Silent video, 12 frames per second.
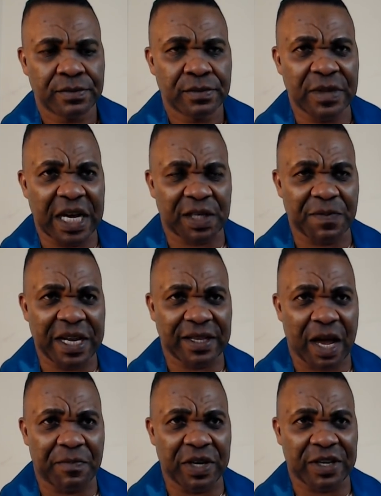That's my
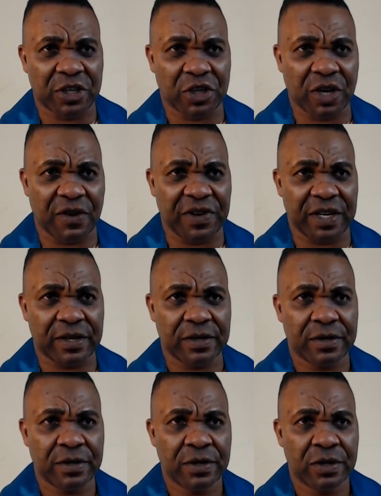interpretation of it.
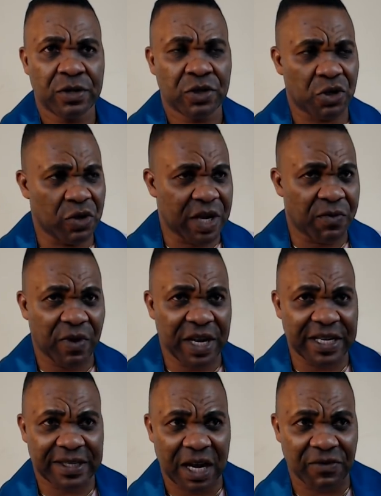Show them where
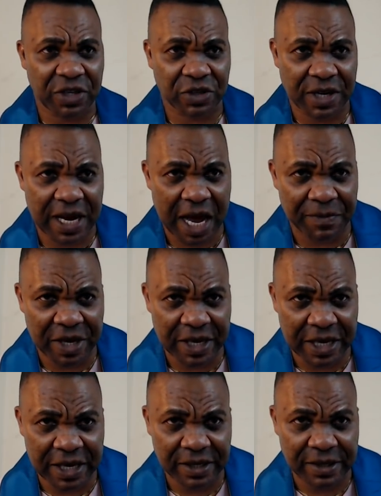the Salvation Army
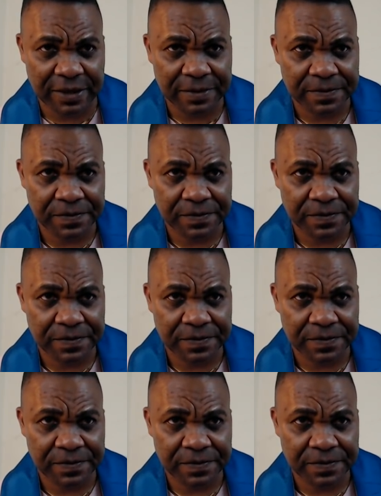is.